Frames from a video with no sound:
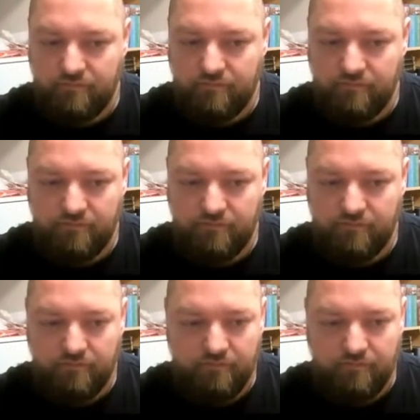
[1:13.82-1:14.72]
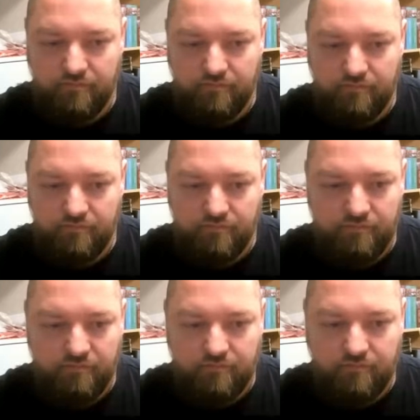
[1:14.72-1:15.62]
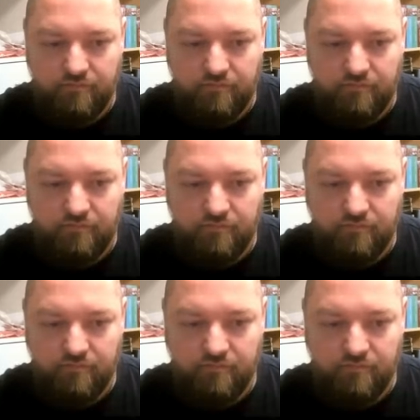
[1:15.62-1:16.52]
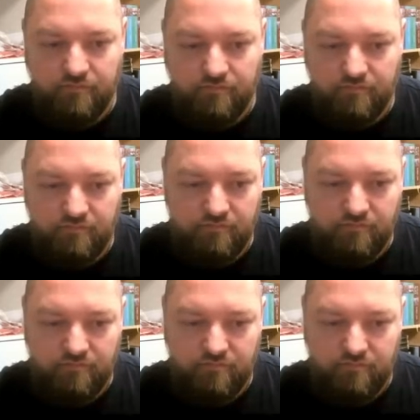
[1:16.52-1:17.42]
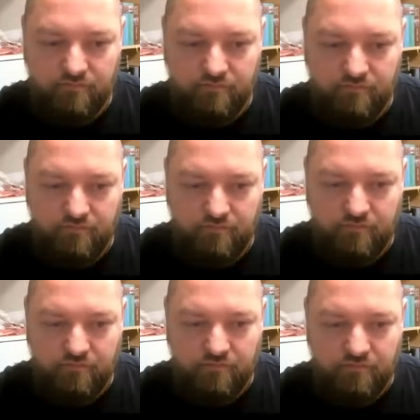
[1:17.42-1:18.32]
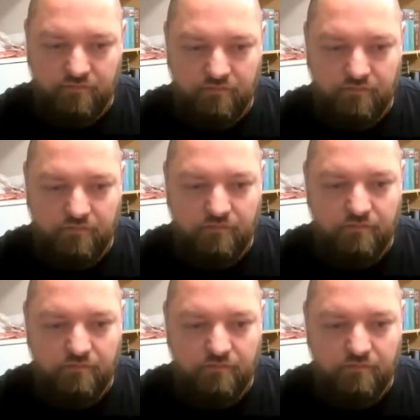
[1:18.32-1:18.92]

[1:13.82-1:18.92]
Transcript: (silent)